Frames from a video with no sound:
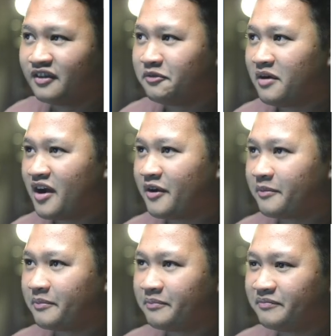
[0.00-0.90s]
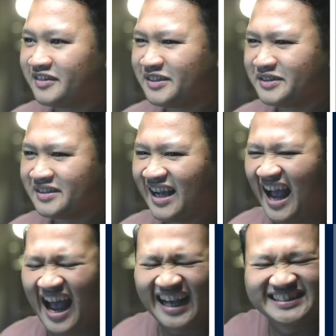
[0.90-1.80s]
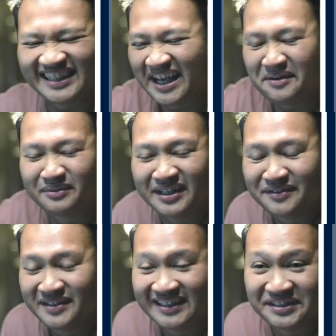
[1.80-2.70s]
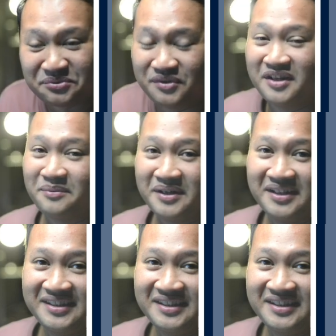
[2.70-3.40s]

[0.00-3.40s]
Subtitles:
I still can't believe this is real, bro.